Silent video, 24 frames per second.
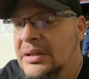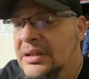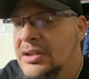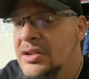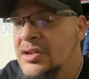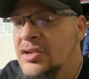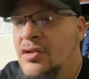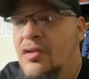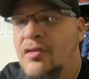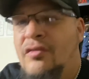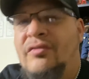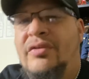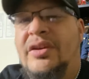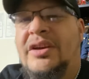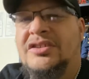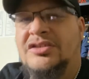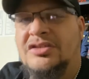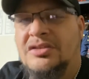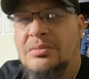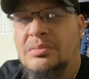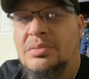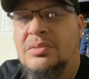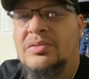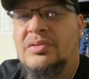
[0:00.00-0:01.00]
you know,
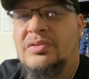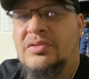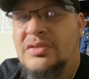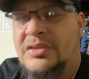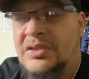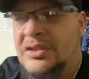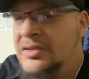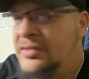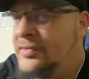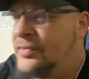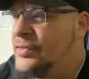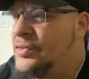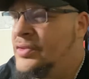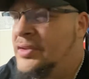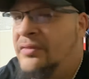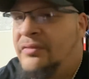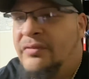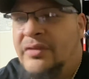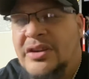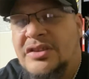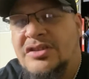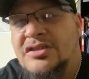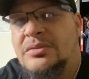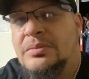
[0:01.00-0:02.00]
vegetables, seafood
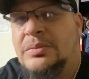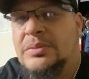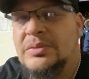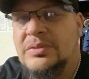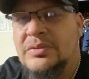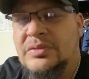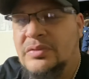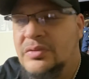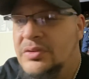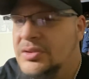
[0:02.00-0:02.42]
and vegetables,